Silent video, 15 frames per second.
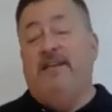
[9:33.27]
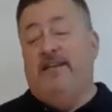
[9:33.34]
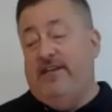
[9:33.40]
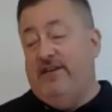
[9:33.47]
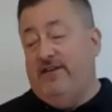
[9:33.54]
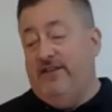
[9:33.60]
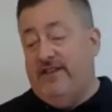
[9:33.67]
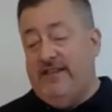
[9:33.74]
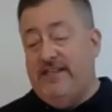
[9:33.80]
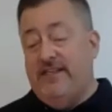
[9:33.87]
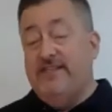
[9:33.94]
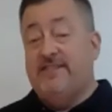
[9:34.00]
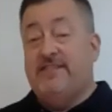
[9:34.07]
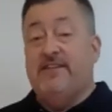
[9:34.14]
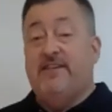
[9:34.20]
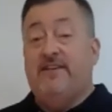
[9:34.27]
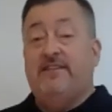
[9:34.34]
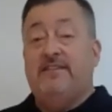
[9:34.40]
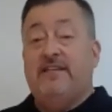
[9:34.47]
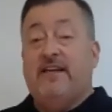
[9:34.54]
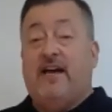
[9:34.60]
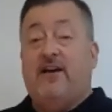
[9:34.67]
You know, these
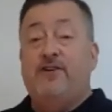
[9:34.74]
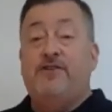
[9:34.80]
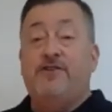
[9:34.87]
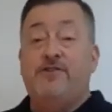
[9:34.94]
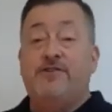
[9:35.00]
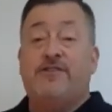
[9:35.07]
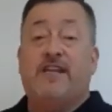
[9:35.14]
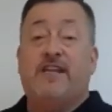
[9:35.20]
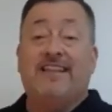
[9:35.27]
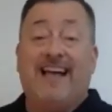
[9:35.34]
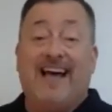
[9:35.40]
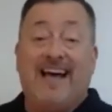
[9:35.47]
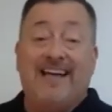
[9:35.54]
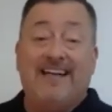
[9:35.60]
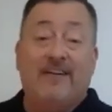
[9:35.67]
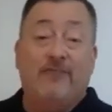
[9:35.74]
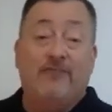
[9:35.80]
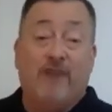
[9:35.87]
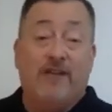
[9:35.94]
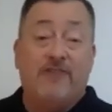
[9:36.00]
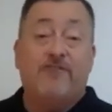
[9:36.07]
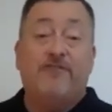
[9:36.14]
are used a lot in
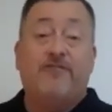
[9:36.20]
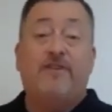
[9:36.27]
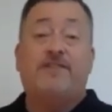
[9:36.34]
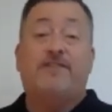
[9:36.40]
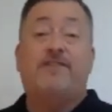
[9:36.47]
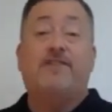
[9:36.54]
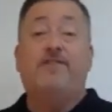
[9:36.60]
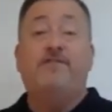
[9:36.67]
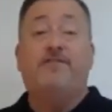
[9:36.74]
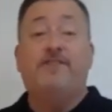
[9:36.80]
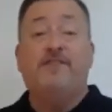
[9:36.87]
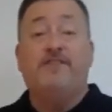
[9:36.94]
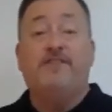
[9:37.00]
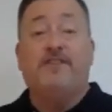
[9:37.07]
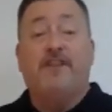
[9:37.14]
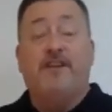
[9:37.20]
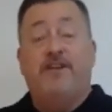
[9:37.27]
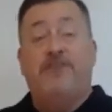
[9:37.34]
retrofit solutions.